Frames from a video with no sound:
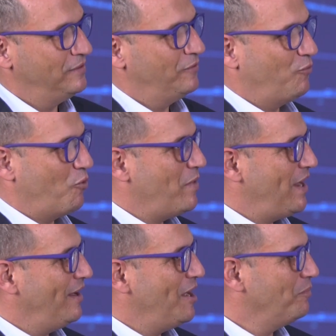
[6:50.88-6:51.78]
For
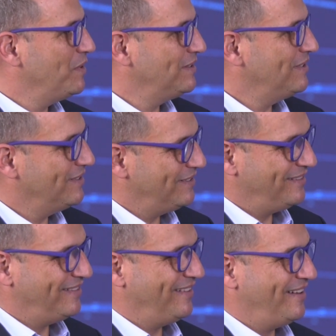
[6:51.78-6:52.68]
me, implant
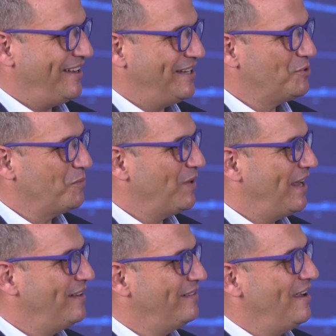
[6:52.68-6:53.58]
is to
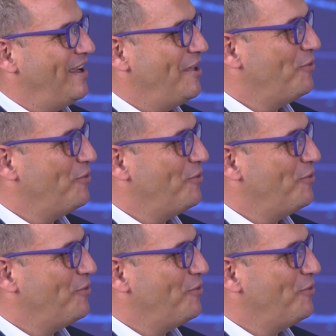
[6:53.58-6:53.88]
place in